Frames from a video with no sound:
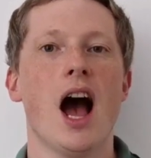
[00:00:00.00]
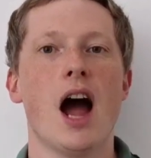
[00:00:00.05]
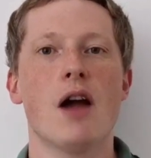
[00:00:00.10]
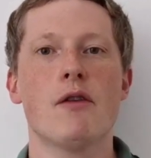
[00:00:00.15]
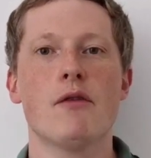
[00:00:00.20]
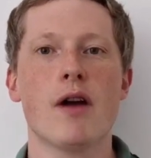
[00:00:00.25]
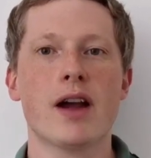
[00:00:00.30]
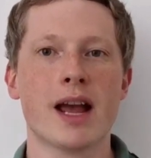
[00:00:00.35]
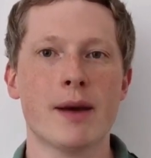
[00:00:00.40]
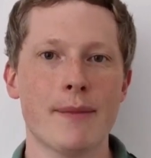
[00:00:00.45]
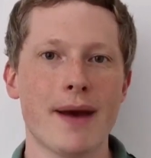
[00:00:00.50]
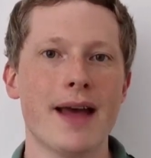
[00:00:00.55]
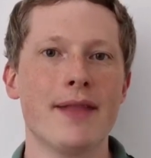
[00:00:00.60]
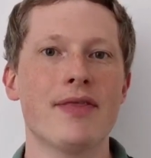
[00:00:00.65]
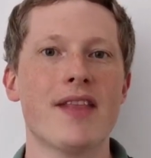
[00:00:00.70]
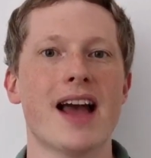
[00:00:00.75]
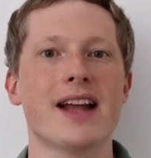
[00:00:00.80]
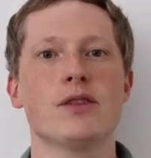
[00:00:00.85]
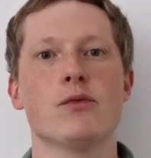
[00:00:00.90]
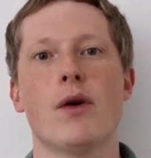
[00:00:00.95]
I
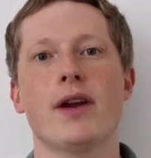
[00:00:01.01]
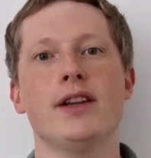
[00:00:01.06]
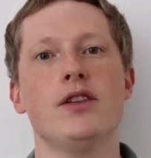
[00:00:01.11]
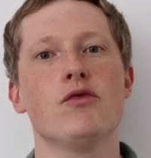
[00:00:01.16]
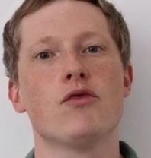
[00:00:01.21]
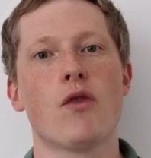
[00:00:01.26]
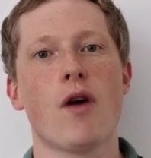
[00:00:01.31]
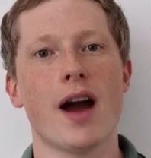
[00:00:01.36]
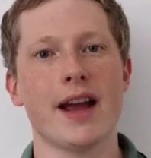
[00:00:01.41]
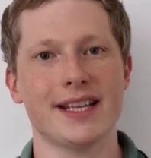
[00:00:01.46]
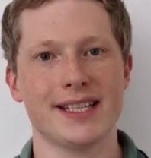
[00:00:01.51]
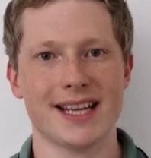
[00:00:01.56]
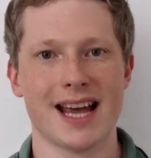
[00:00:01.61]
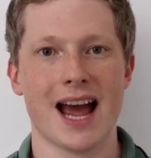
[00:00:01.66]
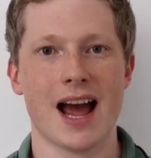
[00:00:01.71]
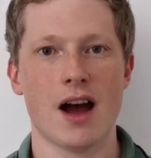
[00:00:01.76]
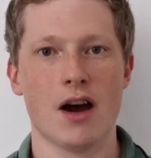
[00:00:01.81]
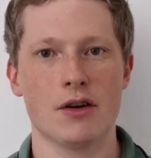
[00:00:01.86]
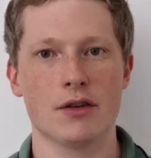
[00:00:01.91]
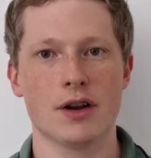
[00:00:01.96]
recommend that when you write
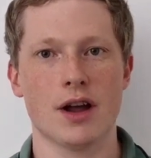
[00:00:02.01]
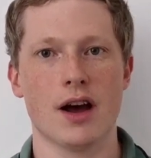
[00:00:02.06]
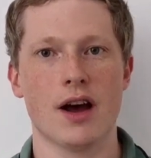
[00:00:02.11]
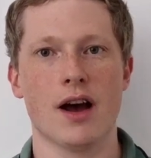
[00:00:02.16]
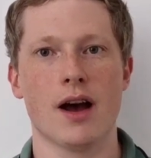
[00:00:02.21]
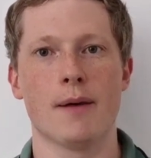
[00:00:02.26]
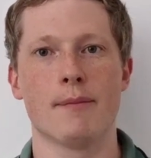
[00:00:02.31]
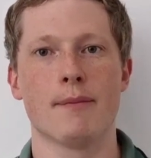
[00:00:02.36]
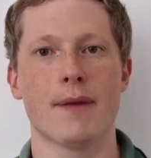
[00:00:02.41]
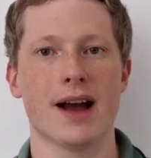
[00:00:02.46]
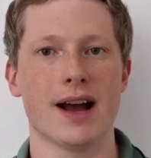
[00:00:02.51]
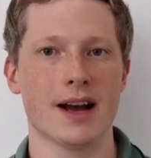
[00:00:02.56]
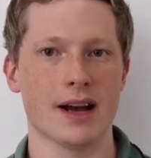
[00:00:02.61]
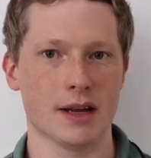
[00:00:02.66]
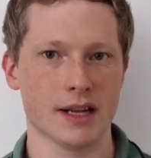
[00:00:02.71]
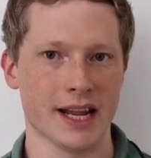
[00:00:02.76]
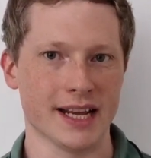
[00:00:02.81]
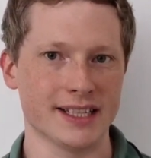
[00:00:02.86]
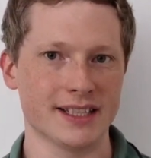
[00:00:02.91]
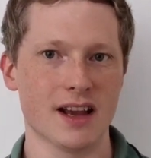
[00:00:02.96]
down
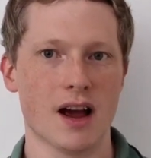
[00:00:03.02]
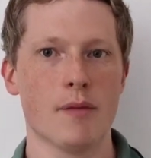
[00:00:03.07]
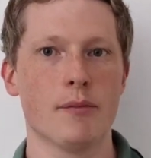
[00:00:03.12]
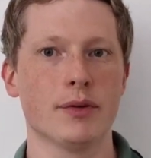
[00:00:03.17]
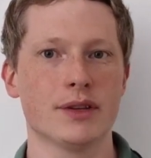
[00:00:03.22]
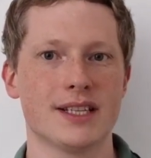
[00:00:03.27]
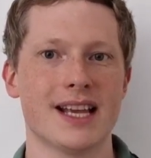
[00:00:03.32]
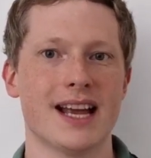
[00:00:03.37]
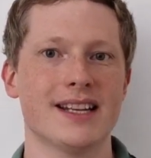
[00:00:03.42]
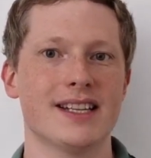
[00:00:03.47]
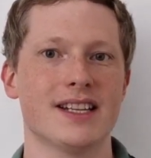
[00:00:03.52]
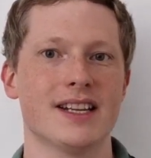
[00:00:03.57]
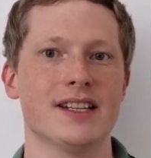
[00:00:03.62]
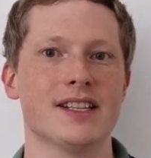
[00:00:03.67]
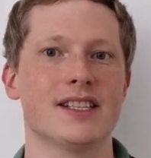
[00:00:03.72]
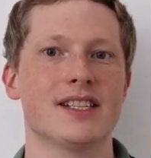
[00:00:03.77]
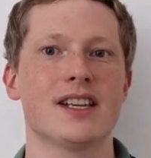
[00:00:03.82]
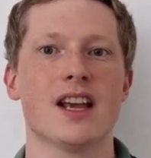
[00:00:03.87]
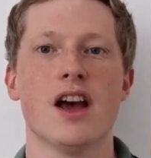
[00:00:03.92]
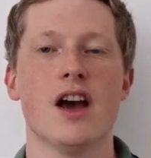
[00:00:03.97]
an example
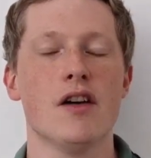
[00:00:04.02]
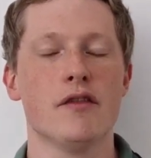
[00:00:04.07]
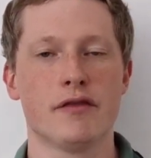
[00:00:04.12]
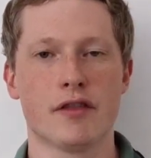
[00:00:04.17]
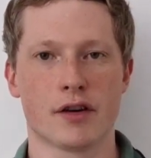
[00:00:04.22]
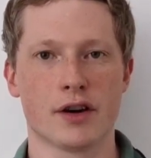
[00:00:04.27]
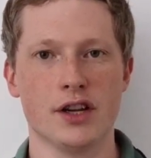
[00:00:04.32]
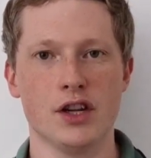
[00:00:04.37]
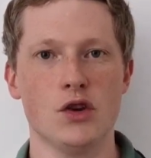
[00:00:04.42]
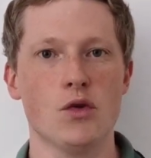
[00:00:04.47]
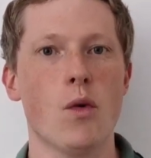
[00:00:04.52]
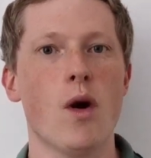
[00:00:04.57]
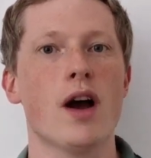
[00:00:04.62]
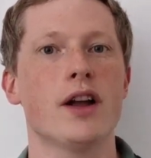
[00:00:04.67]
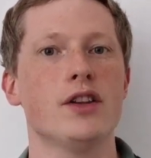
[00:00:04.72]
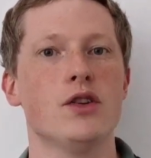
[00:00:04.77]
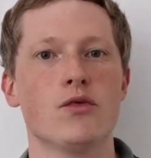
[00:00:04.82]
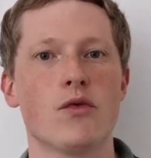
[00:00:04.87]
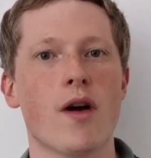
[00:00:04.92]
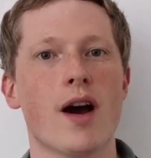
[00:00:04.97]
sentence for a new
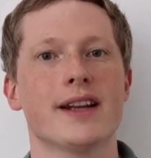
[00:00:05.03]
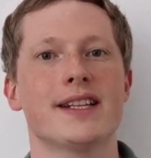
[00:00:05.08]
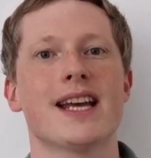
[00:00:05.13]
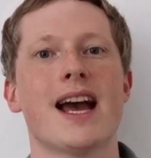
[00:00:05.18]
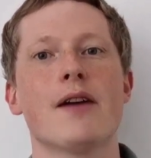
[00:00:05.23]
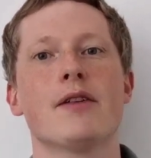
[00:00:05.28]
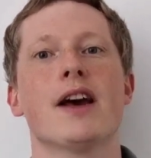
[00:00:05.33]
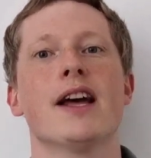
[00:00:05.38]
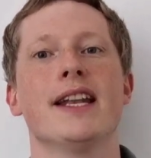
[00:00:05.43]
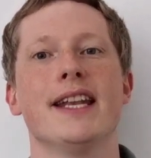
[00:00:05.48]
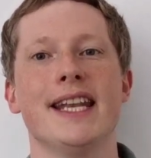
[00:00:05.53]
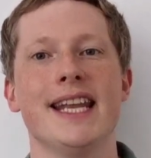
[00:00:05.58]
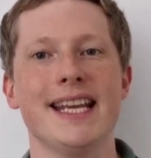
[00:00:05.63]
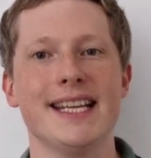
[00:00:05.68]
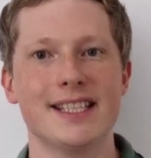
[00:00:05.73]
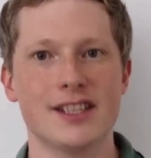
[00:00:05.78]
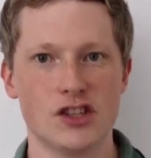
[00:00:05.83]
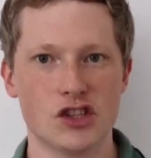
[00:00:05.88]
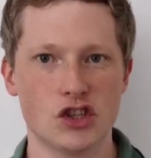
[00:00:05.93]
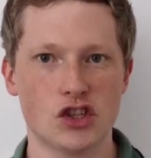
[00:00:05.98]
word, you write down at
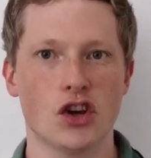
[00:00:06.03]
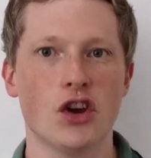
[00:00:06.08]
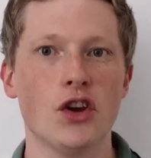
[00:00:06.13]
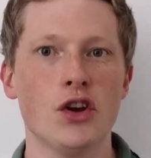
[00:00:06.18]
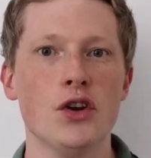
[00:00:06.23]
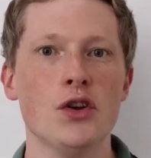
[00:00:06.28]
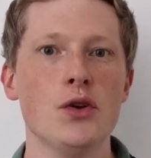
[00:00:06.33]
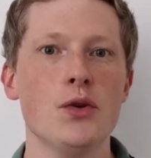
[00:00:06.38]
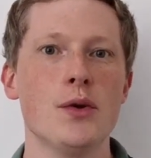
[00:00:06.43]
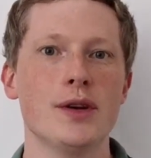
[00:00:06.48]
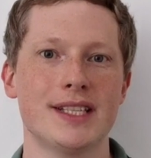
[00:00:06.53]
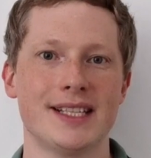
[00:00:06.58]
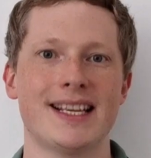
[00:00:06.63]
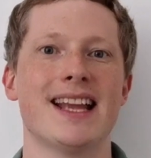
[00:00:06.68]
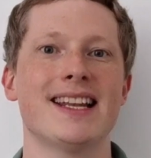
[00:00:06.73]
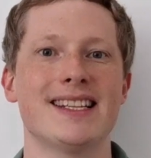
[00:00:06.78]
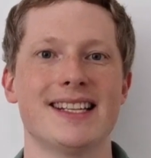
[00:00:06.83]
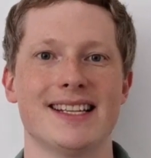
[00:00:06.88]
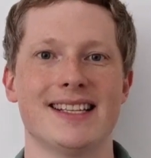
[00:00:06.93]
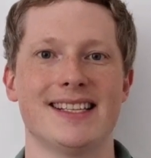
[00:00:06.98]
least 2
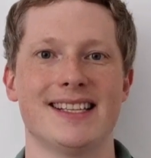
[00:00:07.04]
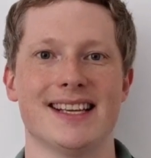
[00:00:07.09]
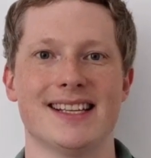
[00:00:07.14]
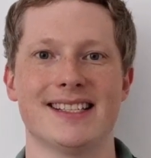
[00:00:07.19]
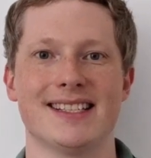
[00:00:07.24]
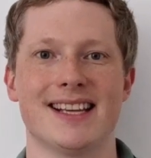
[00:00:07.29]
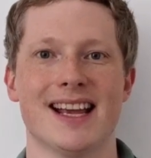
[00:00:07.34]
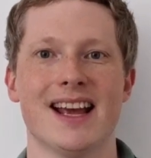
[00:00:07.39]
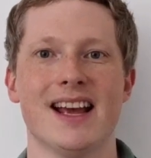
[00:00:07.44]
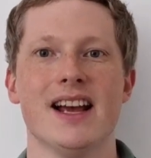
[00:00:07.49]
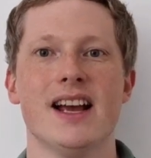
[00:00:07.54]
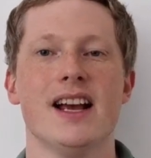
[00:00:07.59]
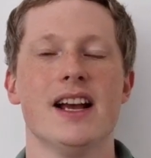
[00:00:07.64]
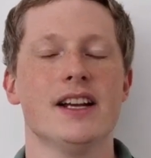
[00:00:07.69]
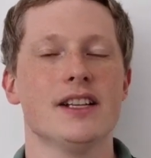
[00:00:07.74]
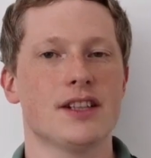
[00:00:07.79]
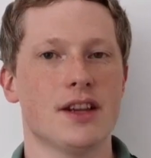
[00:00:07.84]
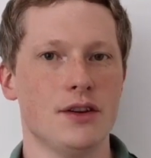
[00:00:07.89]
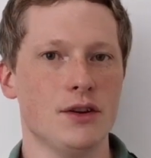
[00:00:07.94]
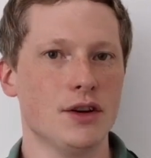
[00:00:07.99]
sentences
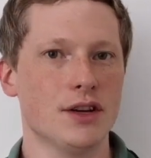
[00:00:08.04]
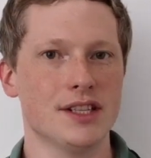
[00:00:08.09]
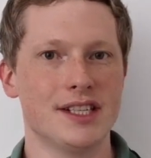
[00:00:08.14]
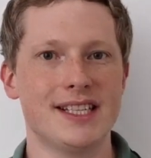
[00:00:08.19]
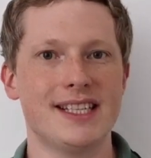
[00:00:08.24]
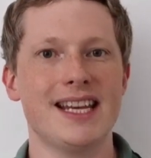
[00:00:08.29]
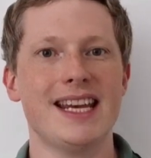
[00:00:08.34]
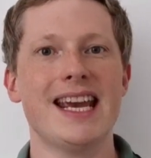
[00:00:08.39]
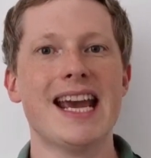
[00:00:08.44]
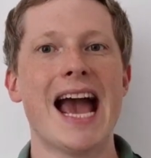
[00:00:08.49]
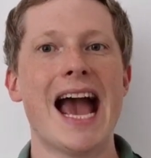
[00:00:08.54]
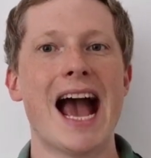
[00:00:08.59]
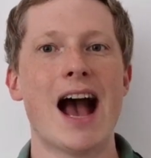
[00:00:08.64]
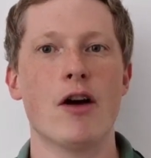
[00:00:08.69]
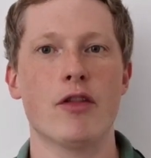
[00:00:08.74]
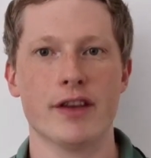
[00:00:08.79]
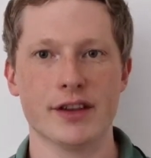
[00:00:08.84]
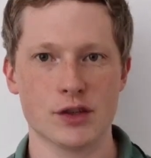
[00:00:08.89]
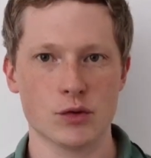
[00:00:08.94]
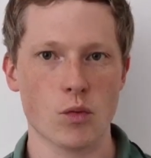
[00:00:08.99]
so you can see
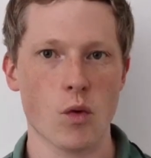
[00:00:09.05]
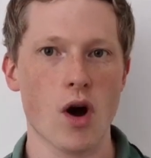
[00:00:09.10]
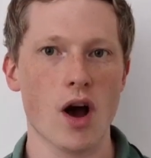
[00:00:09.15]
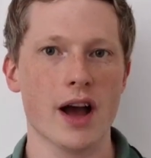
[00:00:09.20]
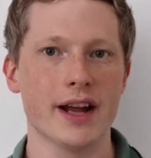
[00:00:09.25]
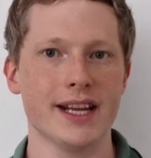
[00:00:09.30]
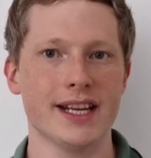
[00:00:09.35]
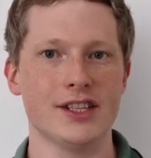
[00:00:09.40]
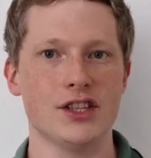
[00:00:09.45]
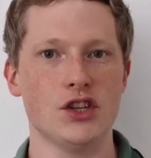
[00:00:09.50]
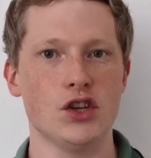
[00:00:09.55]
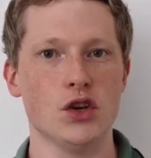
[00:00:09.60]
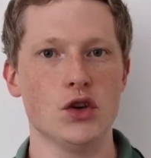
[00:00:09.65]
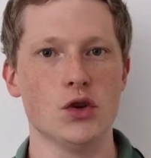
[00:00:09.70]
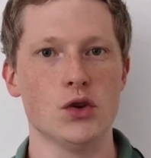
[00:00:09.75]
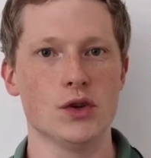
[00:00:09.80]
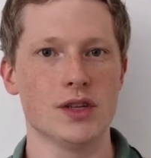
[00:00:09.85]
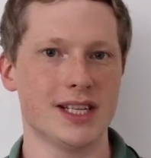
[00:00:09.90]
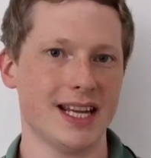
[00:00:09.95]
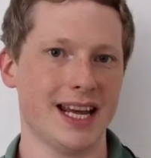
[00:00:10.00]
how this word is
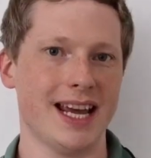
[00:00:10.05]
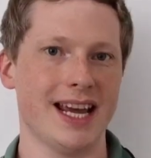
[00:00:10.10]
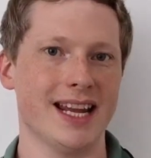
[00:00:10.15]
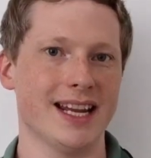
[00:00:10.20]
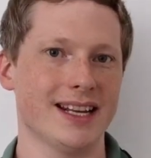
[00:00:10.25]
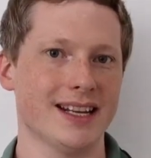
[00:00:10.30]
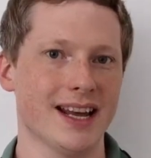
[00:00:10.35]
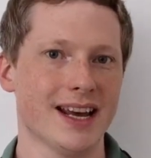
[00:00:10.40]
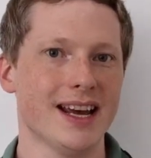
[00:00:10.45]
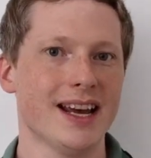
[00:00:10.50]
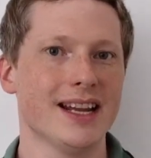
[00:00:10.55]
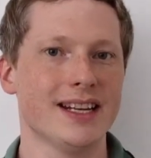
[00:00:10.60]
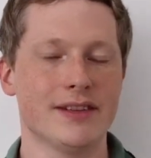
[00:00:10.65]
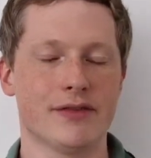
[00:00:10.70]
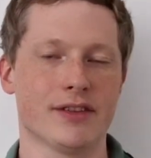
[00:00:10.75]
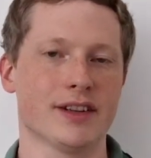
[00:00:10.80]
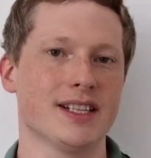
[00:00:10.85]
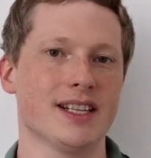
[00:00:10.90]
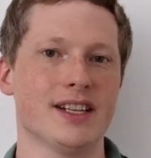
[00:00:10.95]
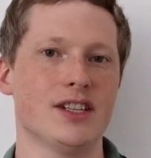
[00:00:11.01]
used in
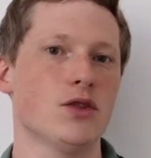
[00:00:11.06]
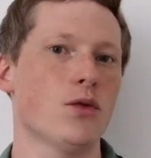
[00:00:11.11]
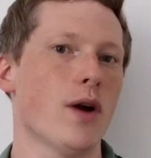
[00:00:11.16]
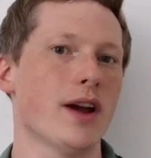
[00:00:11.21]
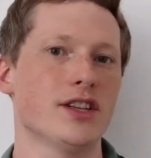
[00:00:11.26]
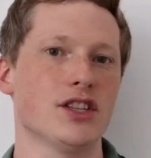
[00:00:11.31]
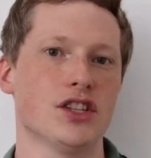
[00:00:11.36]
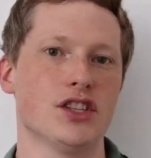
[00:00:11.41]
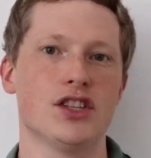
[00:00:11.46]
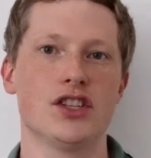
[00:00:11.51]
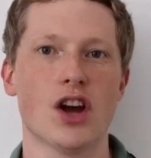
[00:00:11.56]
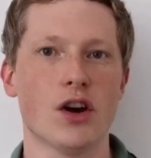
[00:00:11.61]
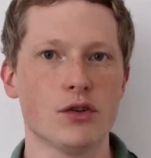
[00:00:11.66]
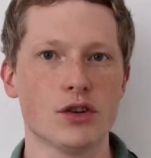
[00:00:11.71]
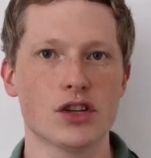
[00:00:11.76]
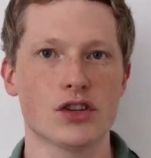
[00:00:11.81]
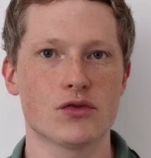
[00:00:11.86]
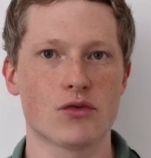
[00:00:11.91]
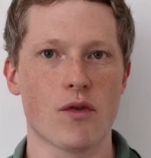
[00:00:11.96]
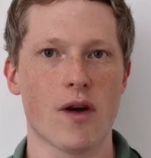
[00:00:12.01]
different situations.
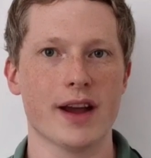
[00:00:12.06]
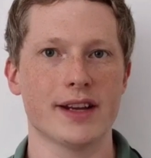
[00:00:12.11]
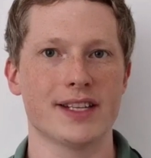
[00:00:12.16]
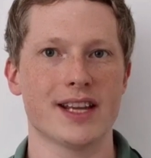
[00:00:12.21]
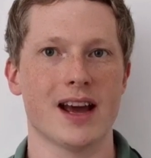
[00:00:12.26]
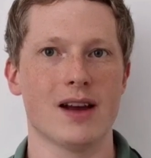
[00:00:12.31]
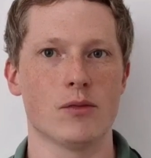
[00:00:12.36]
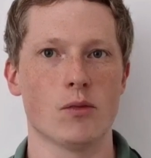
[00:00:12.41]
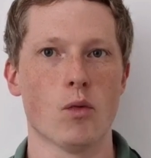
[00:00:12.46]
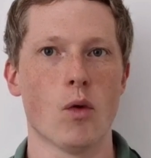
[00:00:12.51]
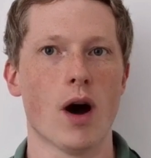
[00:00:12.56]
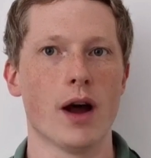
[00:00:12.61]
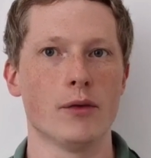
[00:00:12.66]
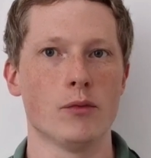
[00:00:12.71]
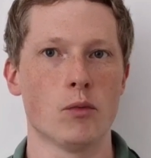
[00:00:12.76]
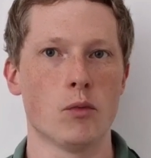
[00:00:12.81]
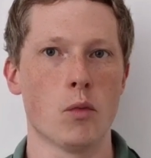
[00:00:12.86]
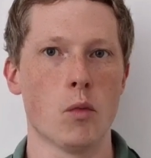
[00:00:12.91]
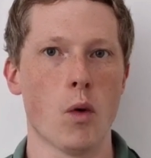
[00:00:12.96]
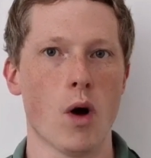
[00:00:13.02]
Don't just write down
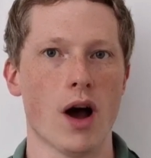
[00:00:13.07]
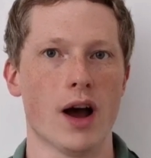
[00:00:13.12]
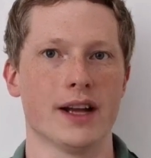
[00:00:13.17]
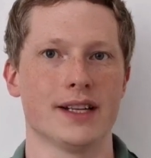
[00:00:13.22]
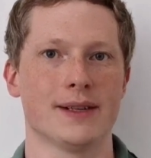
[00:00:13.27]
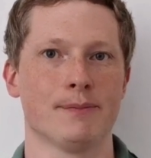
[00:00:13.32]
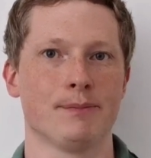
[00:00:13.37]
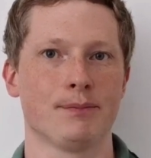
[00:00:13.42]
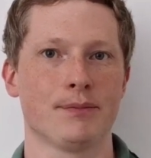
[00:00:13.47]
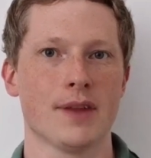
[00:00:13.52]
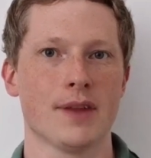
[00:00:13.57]
one word.